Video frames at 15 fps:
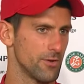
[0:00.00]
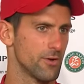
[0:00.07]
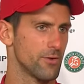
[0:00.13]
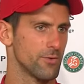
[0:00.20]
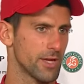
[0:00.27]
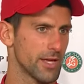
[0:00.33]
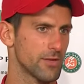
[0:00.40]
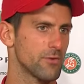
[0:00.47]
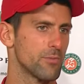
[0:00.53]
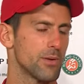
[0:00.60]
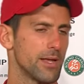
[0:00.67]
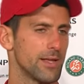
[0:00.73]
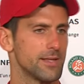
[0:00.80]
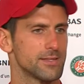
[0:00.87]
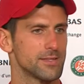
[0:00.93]
You know, we get to
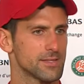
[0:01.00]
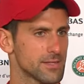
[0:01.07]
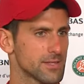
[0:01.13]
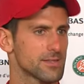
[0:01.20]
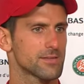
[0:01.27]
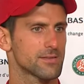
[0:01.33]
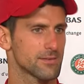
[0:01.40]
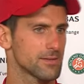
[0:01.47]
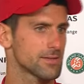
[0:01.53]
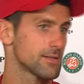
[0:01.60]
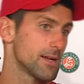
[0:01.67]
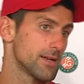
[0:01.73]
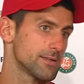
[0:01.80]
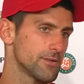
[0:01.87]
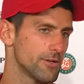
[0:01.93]
play this. It's
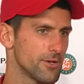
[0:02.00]
nice.